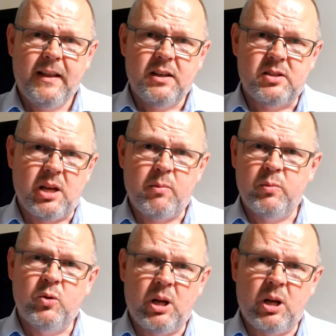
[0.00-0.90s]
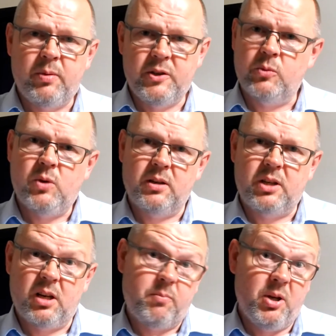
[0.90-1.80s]
sum them all up into one
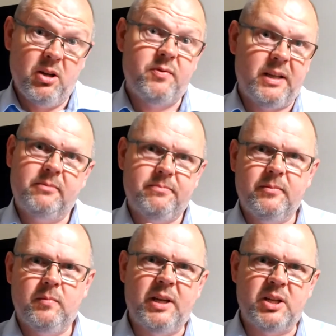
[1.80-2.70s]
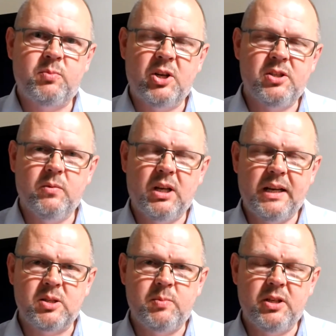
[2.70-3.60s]
kind of perfect expression of what a
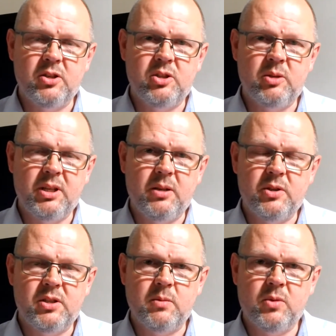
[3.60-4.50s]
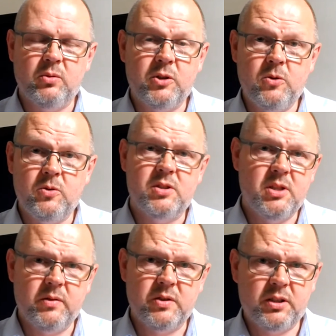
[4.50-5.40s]
loudspeaker should be, which is a model called
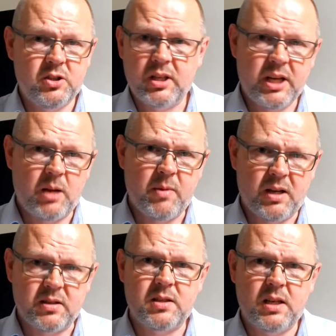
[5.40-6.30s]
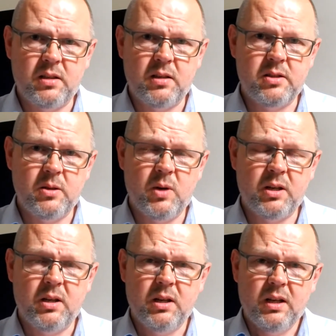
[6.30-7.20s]
Silver Signature that came out, as I said, in
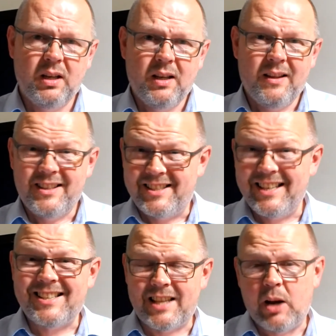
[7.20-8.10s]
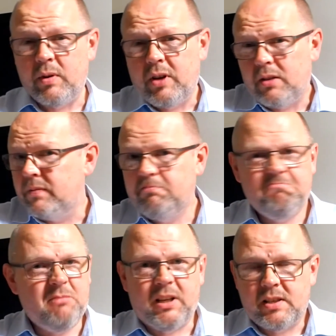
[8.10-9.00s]
91. Since then, we've kind of,
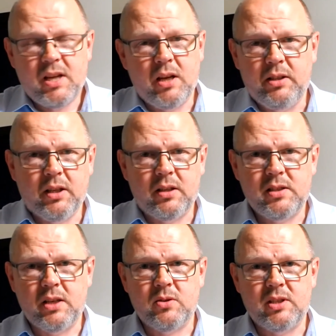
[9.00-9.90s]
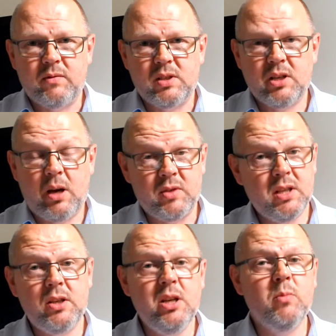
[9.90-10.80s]
like I say, only done it 6 or 7 times.
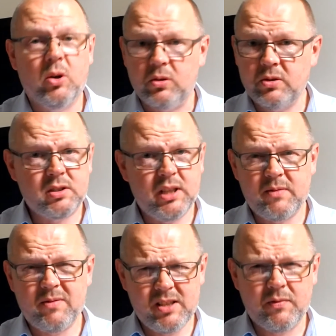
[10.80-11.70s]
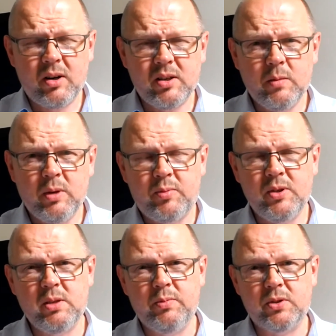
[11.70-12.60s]
In the new models, it's a very similar
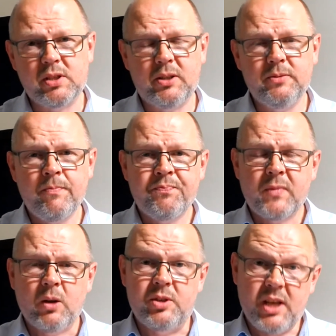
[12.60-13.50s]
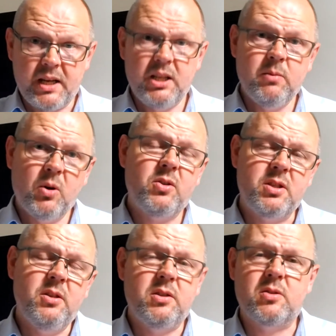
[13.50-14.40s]
principle. So we're taking the models
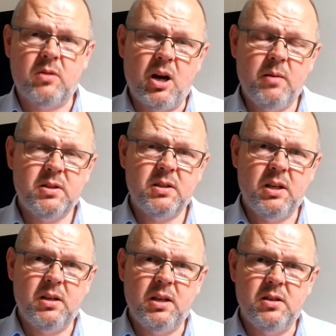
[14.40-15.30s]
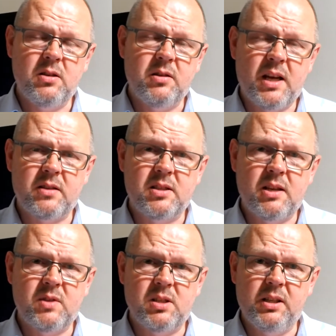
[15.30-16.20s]
that you described in
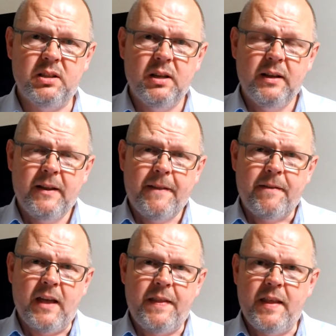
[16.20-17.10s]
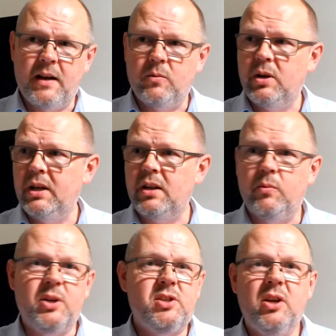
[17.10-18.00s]
2017, and then
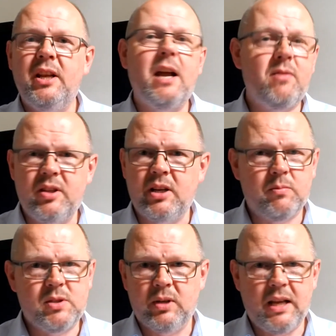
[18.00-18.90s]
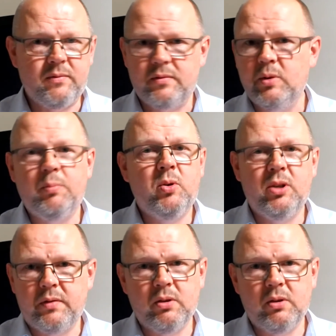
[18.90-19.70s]
we're turning everything up to 11 from the point of view of